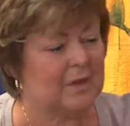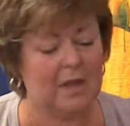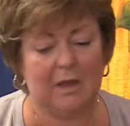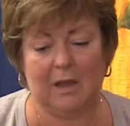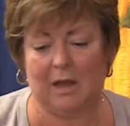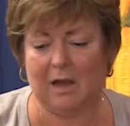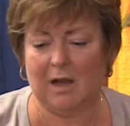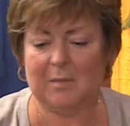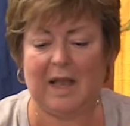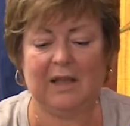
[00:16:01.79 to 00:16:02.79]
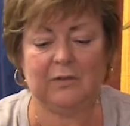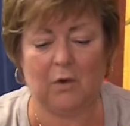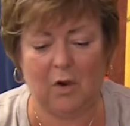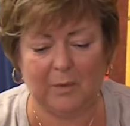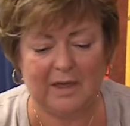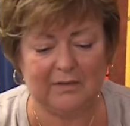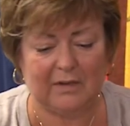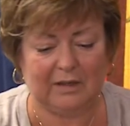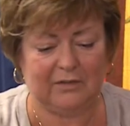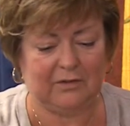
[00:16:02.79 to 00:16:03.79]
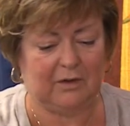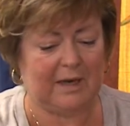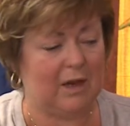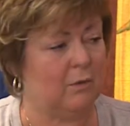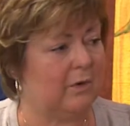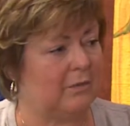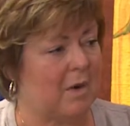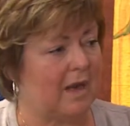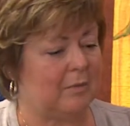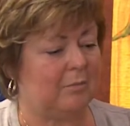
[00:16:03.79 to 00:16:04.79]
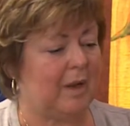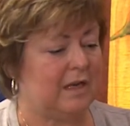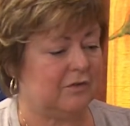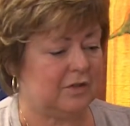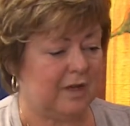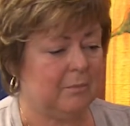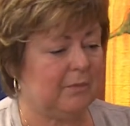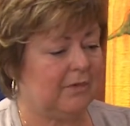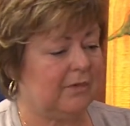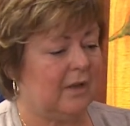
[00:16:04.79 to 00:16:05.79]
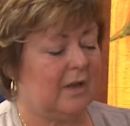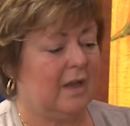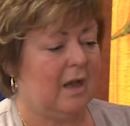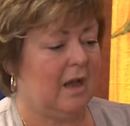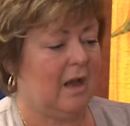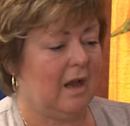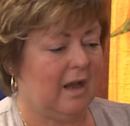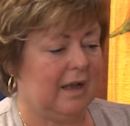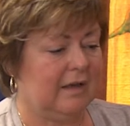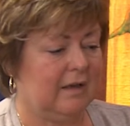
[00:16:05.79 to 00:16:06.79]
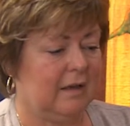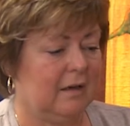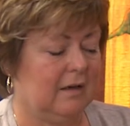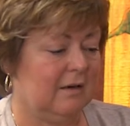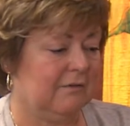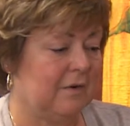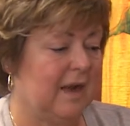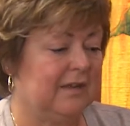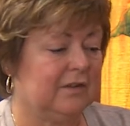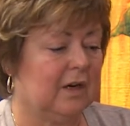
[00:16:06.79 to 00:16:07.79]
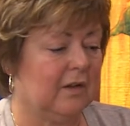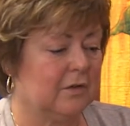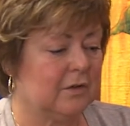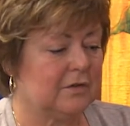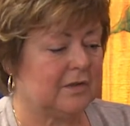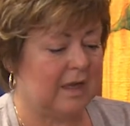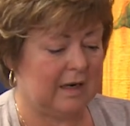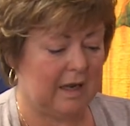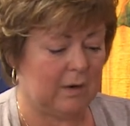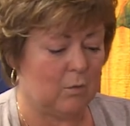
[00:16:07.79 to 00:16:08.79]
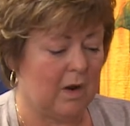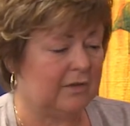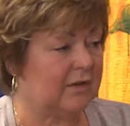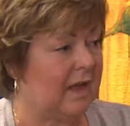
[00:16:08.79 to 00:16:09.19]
As always, I start out with my paint chips. I find colors that I want to